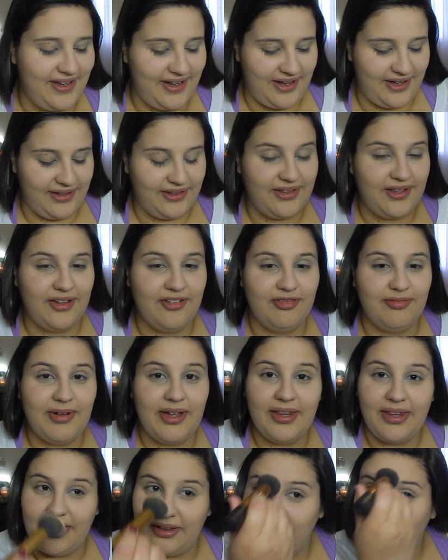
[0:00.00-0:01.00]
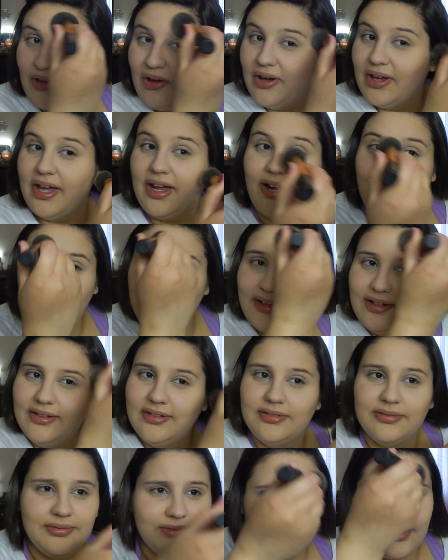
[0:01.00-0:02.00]
I love my like long hair,
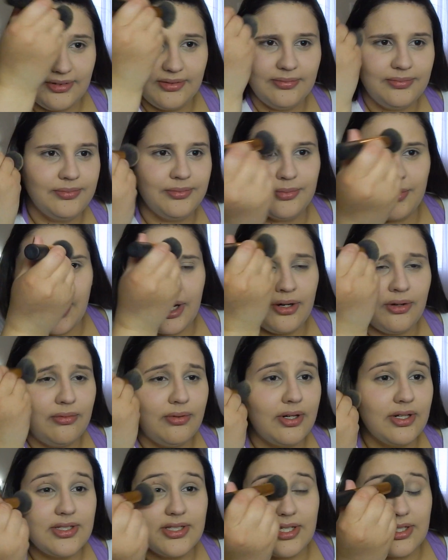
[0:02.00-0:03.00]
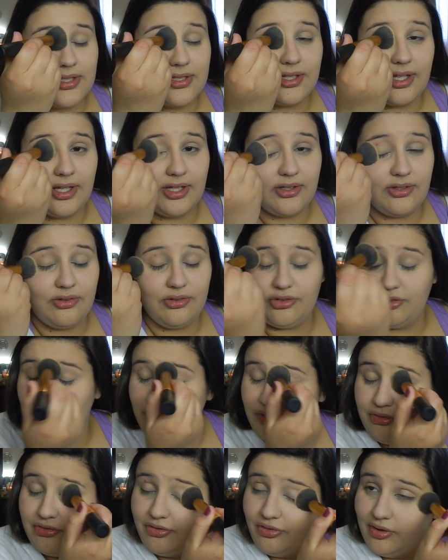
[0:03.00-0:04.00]
but I don't want it to get to like
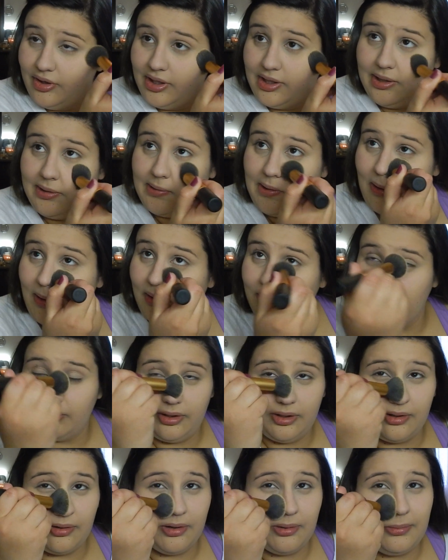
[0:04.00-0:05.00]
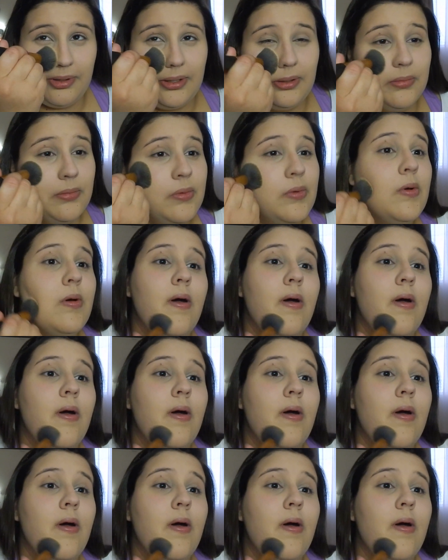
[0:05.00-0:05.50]
too freaky long, you know what I mean?